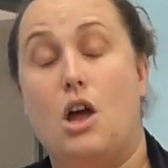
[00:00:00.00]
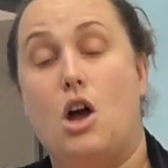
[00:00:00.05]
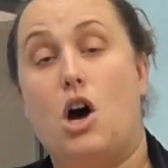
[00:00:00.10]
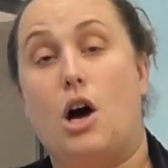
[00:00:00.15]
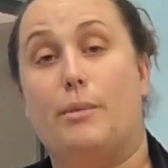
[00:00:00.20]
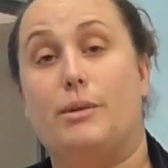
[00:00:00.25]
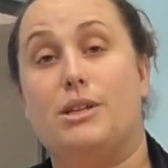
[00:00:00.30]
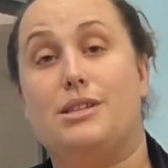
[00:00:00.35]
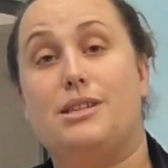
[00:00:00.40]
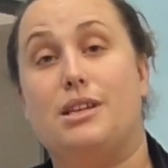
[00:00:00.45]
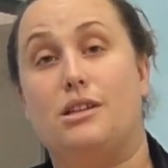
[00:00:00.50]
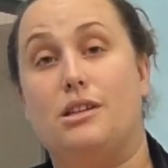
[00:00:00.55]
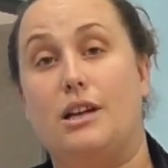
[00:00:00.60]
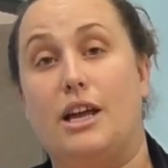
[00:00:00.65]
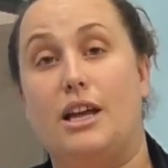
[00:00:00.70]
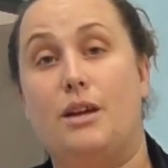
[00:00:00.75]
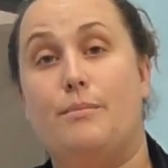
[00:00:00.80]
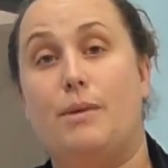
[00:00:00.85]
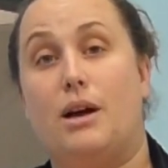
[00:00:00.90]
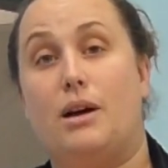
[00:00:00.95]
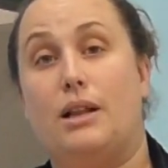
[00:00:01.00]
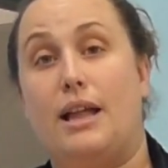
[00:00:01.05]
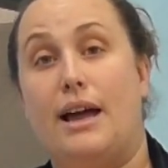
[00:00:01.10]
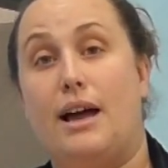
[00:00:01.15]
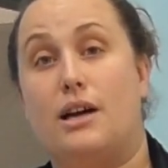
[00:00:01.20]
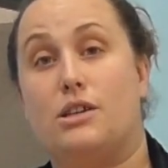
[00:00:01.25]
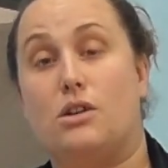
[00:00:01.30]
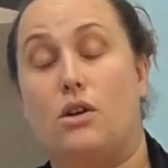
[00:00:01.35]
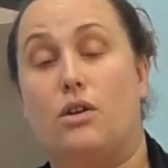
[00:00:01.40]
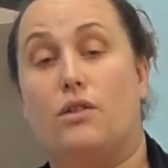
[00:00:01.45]
I'm going to send an email
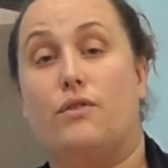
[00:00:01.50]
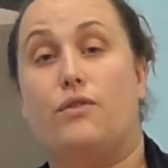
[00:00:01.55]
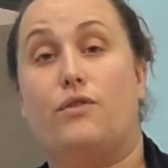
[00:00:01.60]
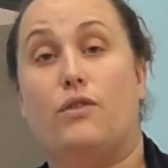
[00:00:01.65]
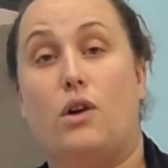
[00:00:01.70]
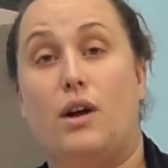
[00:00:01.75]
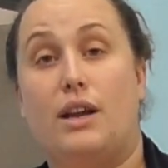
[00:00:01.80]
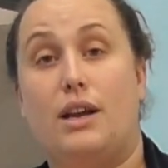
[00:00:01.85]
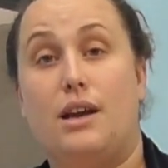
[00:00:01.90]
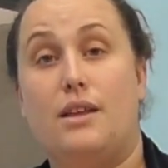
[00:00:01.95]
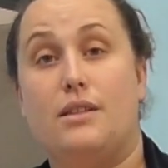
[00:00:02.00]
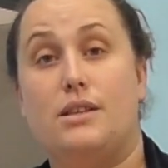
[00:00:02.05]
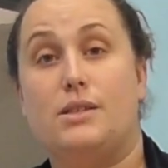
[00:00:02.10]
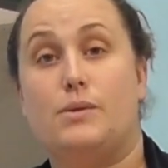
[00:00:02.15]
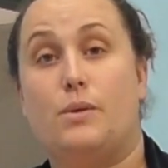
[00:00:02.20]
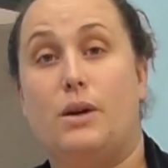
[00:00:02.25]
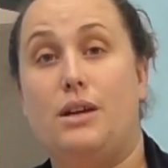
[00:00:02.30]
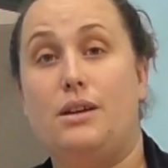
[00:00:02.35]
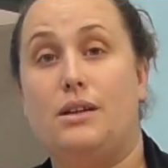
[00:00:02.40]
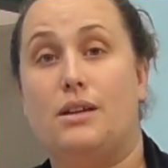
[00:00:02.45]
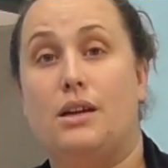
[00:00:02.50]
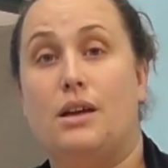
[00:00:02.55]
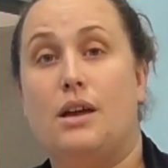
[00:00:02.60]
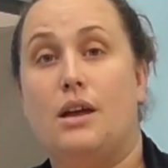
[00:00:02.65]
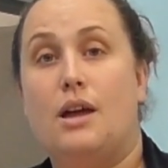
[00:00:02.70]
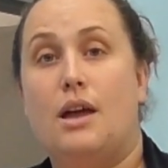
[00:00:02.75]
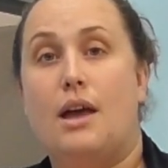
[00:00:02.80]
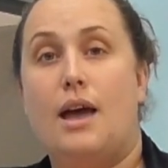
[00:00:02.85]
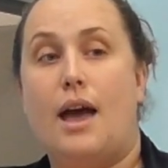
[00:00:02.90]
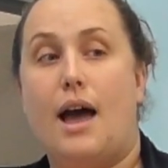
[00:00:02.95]
out on Friday this week
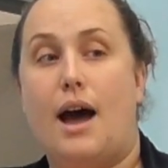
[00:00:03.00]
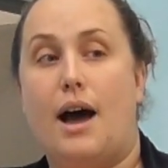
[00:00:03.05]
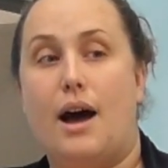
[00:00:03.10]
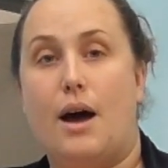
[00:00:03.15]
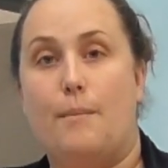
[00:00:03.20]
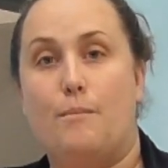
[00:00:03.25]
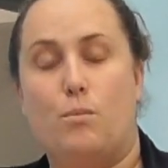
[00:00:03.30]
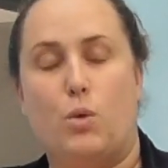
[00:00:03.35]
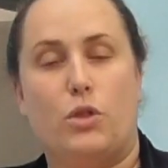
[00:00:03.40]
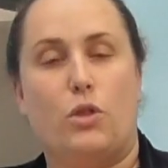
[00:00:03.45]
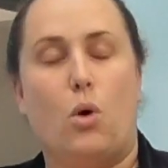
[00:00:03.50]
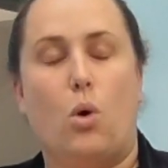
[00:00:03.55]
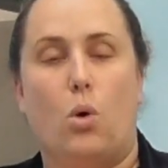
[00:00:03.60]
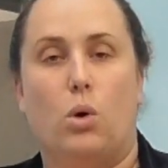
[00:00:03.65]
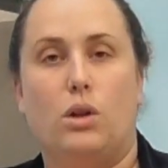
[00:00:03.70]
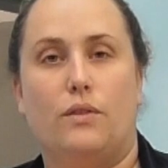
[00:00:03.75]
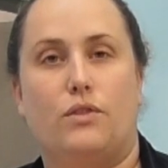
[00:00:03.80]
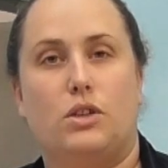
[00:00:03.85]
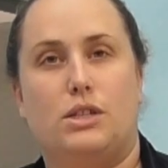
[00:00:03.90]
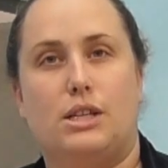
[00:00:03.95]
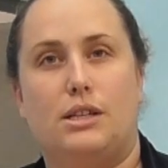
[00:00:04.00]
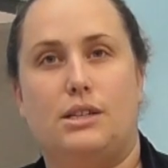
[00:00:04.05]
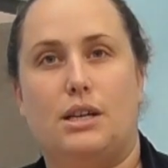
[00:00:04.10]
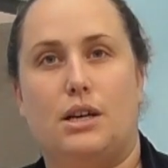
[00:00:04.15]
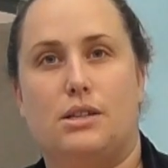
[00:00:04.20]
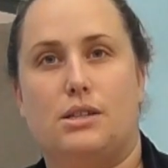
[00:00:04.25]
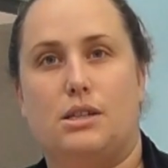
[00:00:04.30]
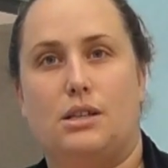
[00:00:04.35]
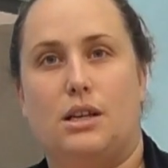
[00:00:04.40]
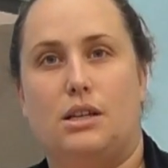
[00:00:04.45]
with all of the
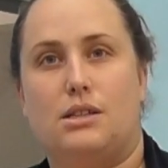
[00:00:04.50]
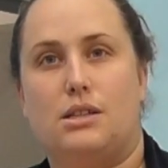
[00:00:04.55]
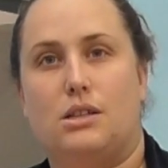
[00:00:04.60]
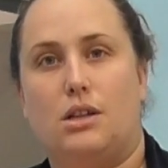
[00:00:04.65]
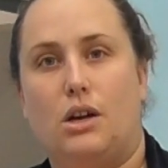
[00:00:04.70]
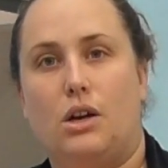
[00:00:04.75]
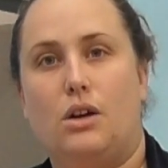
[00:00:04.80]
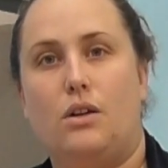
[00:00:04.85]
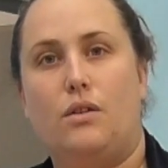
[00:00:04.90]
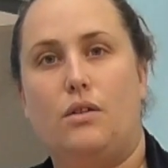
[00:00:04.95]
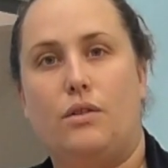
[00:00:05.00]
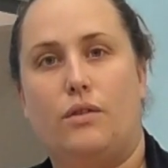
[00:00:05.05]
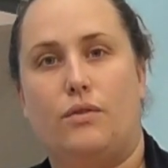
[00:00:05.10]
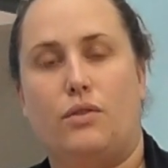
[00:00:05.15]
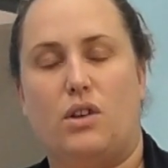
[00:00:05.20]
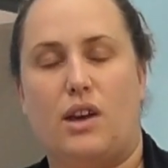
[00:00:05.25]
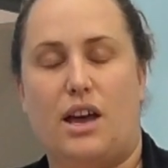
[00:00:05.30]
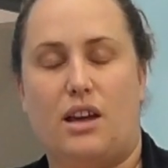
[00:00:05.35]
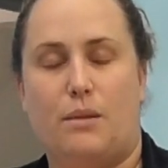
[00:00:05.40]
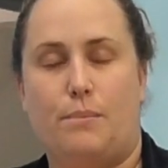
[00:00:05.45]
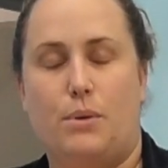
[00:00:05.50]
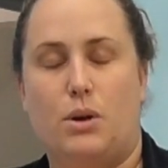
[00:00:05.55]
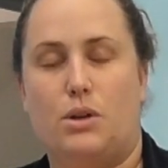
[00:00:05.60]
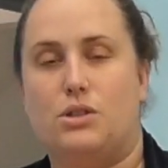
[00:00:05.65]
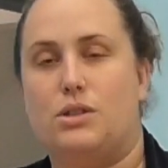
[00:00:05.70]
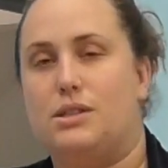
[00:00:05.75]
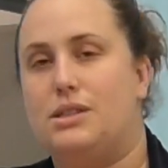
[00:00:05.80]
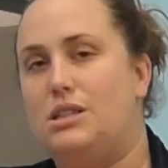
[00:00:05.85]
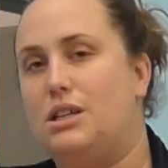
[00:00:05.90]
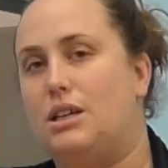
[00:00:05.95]
details you need to know for how to
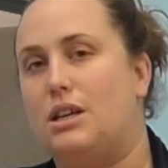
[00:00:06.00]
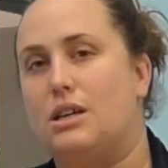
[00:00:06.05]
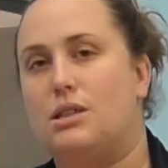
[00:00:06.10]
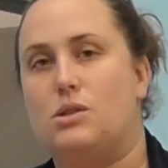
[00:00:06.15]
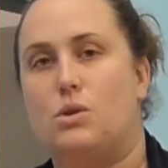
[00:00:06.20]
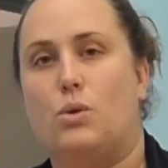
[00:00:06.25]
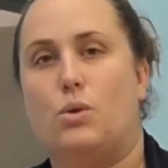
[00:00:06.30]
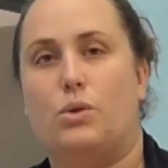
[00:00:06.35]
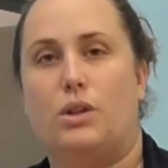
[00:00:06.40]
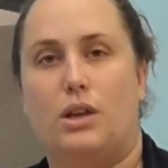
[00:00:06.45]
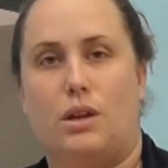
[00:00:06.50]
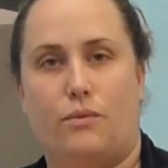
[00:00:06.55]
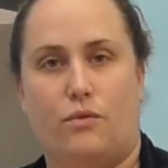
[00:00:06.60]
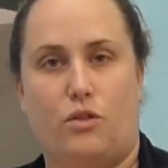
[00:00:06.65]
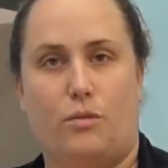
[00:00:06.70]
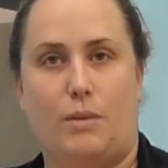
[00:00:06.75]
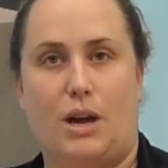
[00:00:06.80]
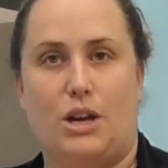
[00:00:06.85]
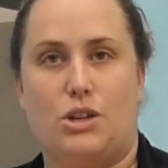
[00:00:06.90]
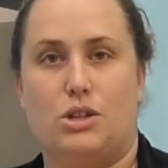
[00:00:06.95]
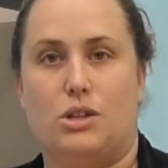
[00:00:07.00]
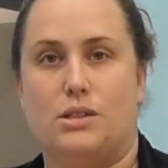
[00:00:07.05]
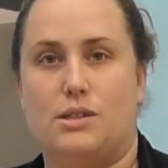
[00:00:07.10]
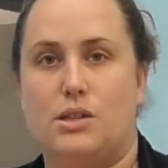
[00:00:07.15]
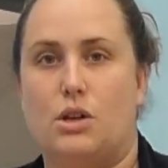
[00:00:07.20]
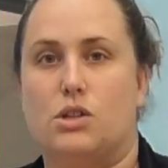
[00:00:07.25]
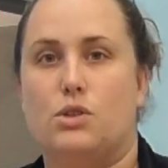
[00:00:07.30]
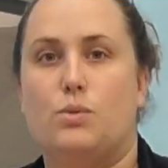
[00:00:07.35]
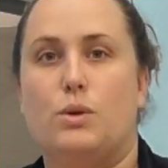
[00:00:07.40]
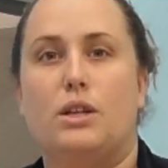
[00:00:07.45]
purchase tickets, all the information.
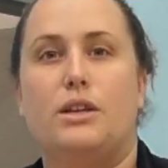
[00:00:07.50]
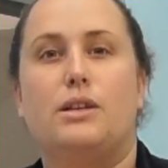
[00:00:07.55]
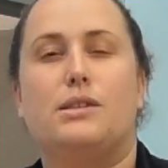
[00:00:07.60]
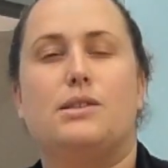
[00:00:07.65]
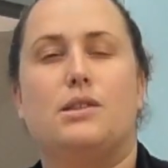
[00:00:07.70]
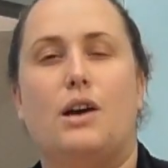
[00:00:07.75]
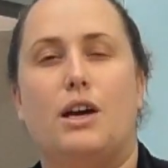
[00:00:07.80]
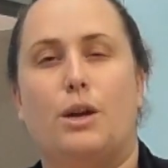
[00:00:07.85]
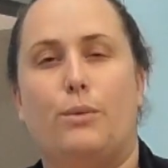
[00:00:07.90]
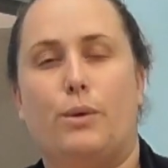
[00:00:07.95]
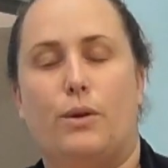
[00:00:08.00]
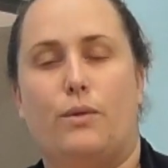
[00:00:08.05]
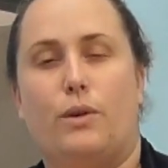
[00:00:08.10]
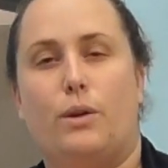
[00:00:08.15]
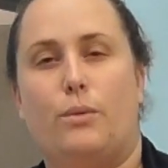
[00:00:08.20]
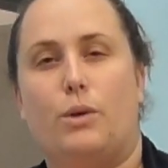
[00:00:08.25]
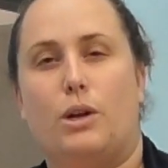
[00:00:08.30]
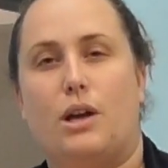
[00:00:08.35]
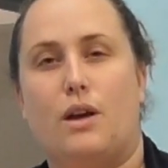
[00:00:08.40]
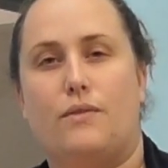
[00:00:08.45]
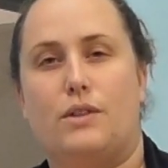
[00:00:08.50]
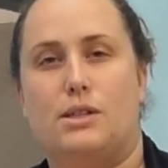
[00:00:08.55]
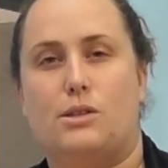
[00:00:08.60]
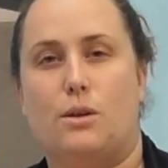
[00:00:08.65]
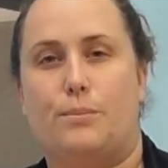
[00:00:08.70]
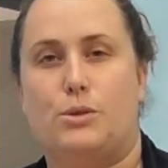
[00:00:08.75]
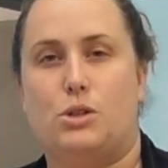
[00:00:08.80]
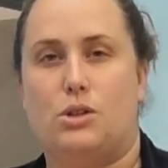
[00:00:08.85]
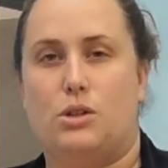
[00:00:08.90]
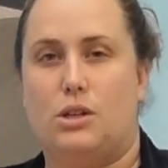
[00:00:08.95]
So it's really exciting. We really want to have this
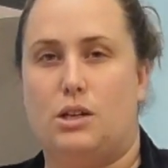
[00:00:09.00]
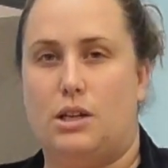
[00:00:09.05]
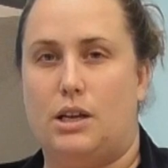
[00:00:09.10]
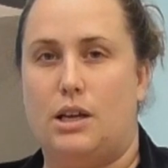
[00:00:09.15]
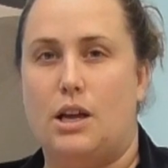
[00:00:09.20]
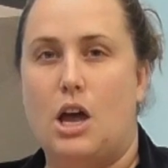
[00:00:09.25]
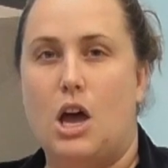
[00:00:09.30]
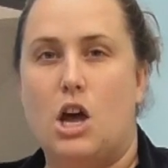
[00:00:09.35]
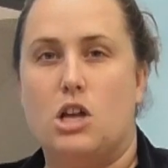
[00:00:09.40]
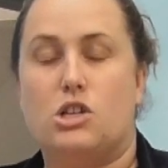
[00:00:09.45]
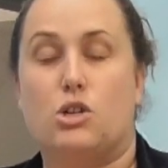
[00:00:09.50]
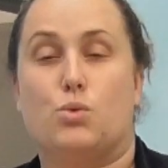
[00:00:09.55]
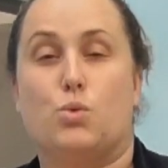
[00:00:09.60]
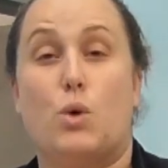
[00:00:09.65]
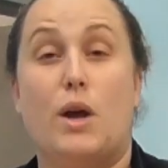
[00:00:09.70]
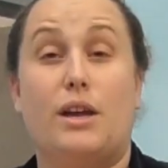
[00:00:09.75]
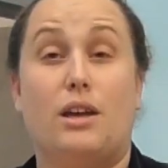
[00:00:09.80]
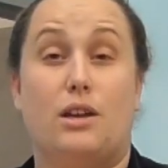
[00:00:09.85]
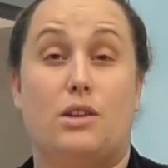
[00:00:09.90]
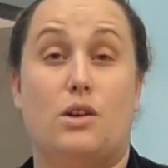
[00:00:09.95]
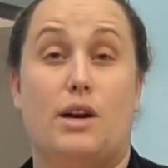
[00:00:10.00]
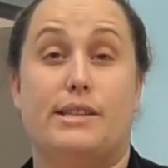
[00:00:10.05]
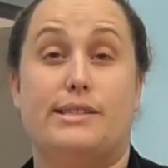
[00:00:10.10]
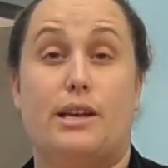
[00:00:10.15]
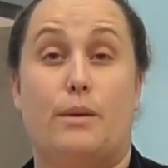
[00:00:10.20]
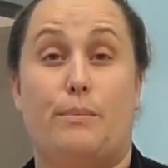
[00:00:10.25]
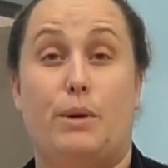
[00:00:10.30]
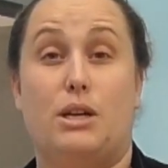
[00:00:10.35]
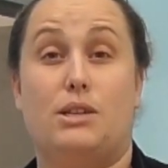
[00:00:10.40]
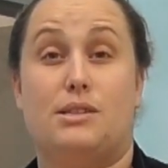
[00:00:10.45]
opportunity to recognise
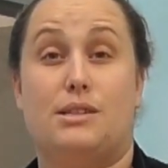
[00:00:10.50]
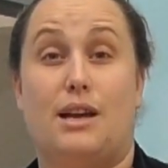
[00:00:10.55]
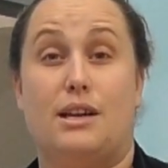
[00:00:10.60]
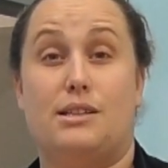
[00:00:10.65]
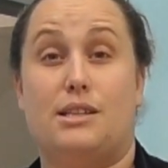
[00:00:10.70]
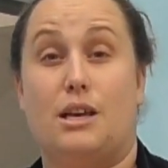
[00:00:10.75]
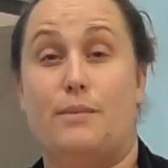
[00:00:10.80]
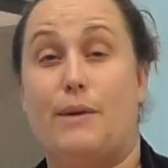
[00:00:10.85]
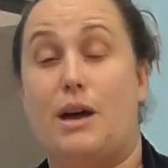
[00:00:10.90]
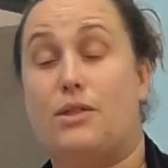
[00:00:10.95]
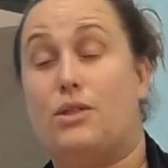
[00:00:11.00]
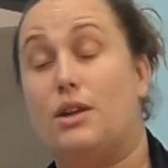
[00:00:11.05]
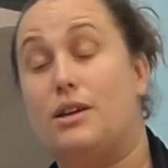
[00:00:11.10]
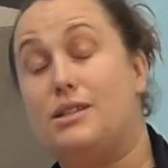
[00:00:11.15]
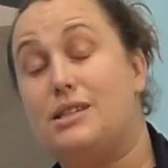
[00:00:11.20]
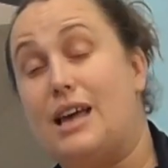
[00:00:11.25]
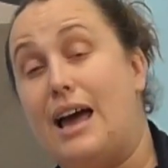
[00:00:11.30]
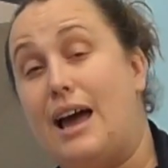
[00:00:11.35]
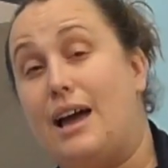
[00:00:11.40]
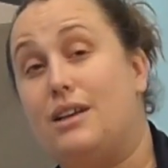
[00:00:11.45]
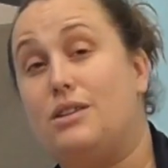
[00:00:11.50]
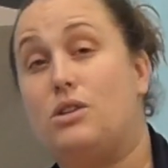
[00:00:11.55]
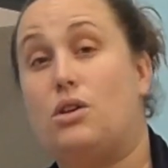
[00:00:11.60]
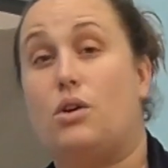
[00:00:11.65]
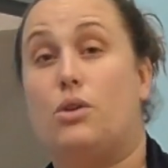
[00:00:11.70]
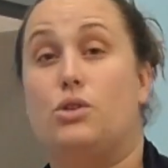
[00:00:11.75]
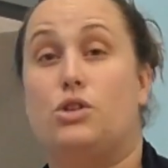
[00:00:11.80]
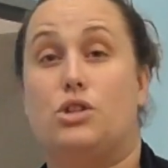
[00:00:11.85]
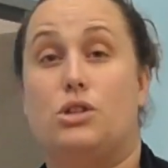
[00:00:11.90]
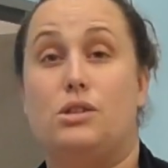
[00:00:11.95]
our beach state team athletes and
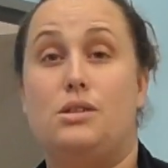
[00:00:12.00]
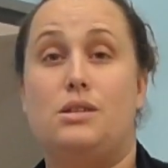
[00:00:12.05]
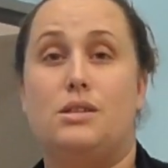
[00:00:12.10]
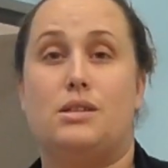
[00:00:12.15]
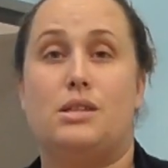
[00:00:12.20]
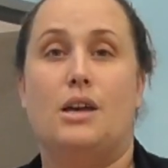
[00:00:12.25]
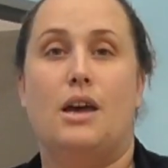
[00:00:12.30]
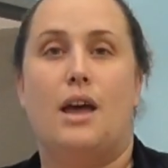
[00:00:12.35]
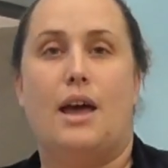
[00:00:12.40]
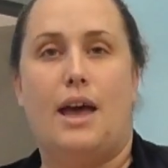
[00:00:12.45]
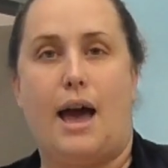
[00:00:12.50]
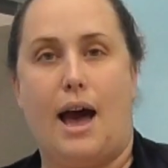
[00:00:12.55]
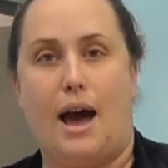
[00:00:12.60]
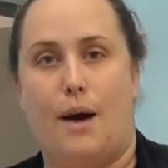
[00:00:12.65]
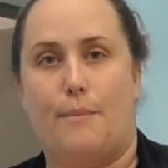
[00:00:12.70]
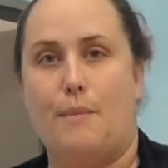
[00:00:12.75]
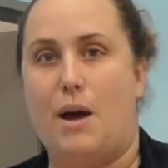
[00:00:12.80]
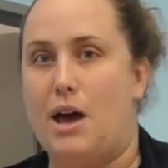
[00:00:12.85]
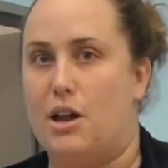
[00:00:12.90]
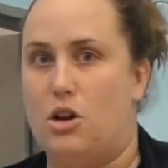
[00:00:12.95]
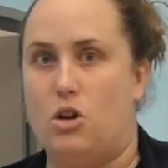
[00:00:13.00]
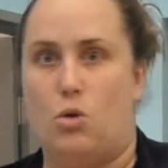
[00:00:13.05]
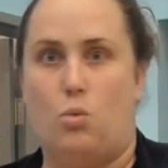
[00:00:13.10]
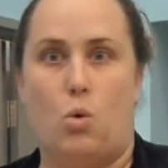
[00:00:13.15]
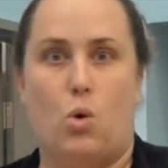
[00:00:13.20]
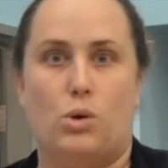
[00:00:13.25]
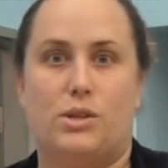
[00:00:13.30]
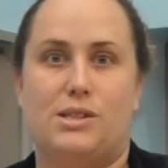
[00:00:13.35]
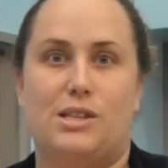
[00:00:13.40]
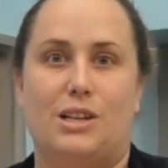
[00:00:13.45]
coaches at an
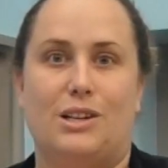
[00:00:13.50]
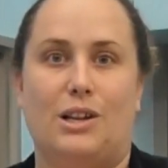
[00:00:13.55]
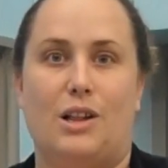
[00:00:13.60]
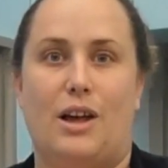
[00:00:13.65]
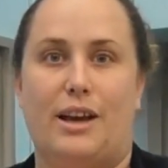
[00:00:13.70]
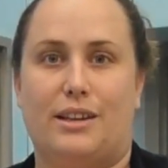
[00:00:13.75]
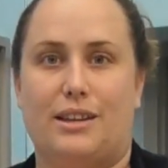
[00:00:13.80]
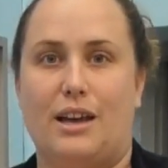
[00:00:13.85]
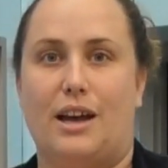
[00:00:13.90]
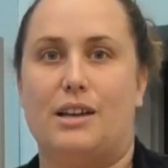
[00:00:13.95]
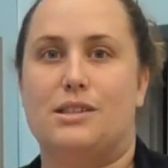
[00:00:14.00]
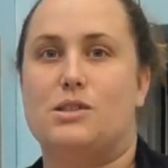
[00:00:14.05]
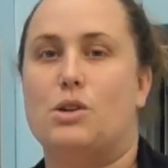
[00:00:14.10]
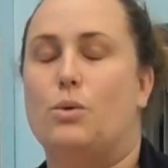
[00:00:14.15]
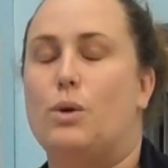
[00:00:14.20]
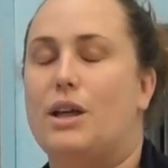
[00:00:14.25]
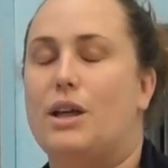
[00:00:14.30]
awards dinner like that. So